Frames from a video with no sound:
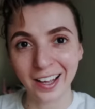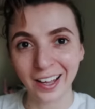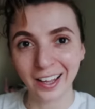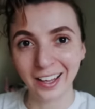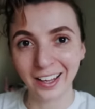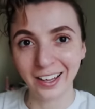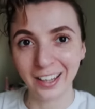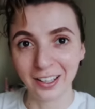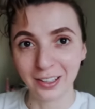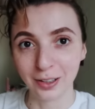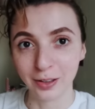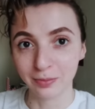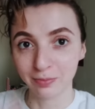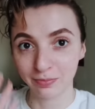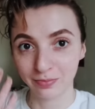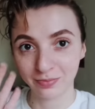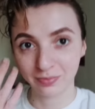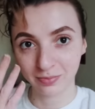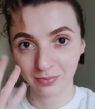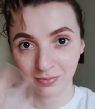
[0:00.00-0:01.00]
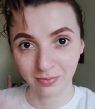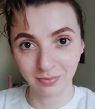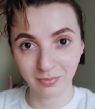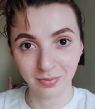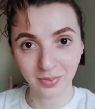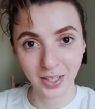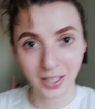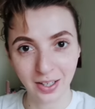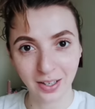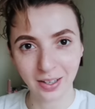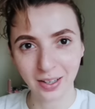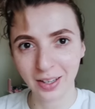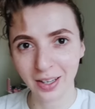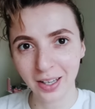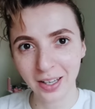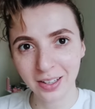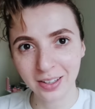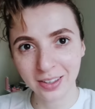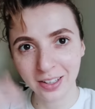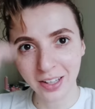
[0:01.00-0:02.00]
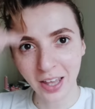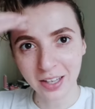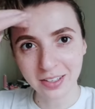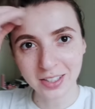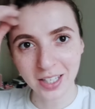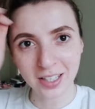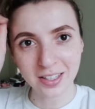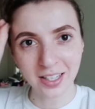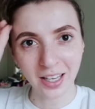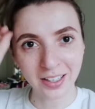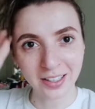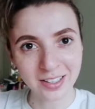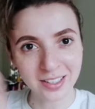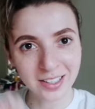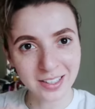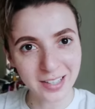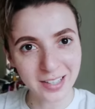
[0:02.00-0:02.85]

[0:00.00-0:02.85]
And in the last 10 seconds